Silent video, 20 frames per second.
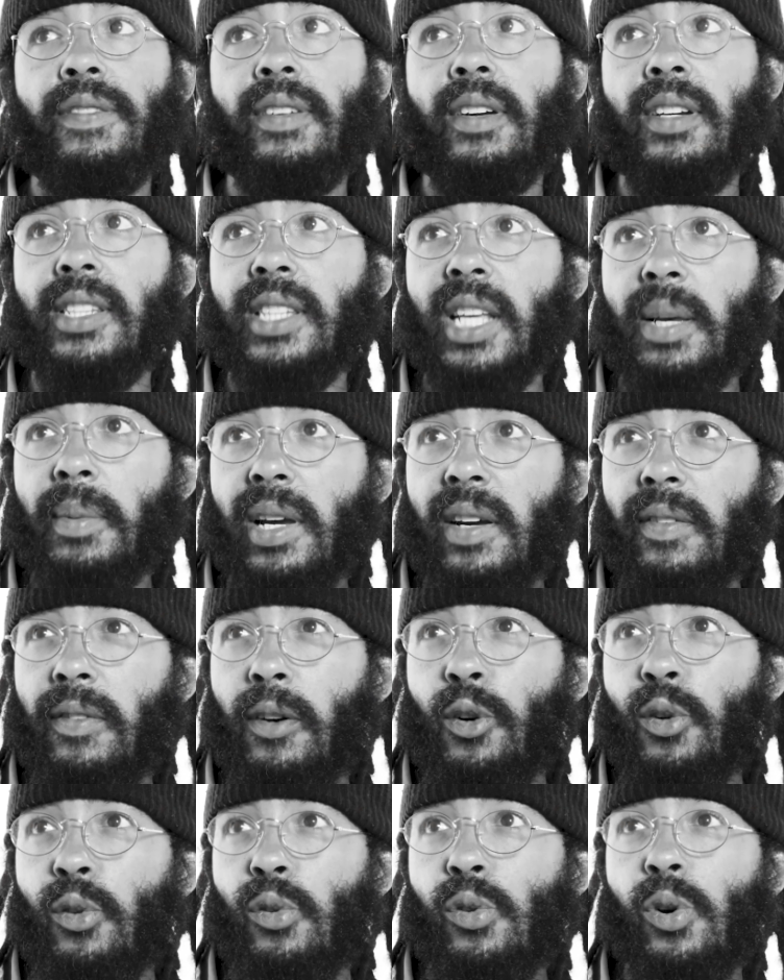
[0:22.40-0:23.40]
First time I
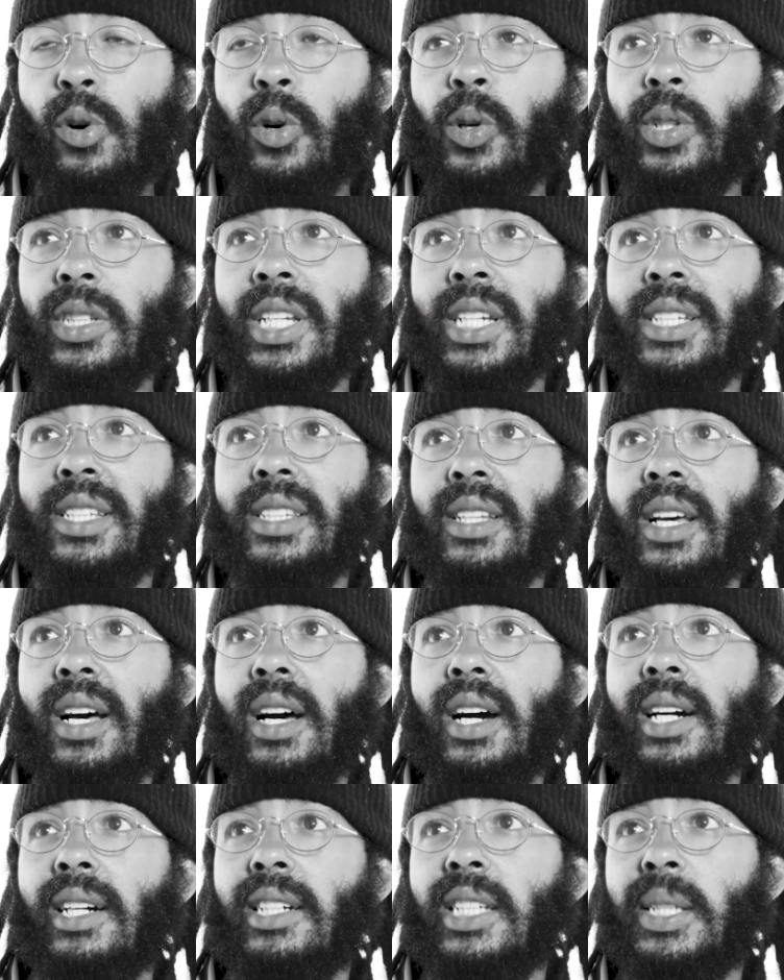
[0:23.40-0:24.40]
ever wrote a
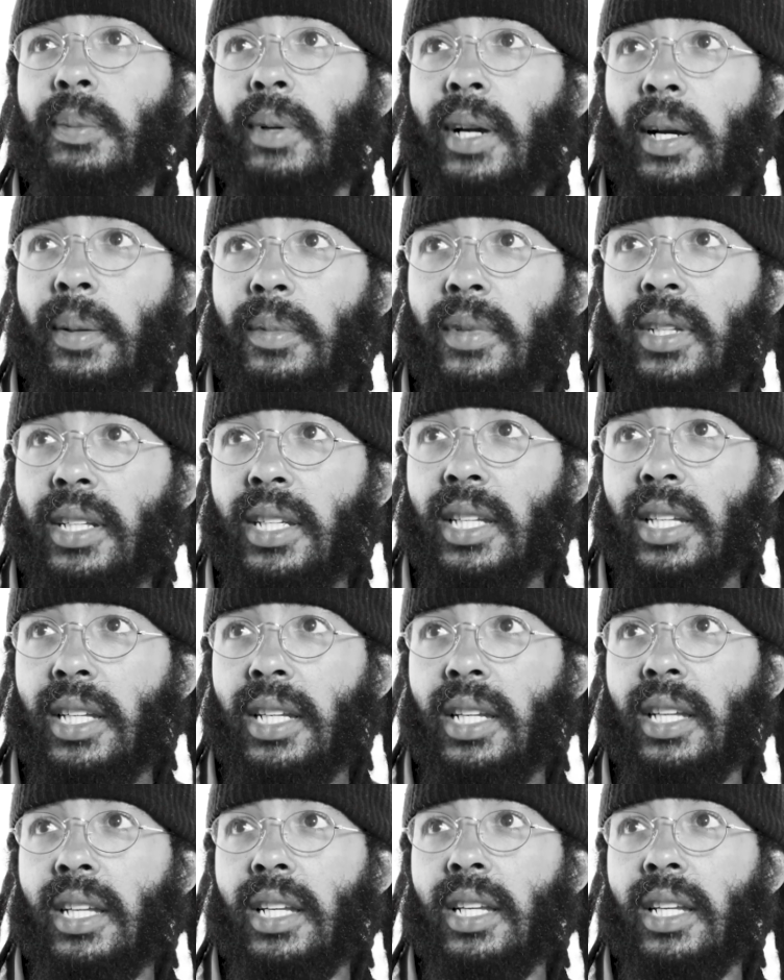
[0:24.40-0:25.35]
song, I was probably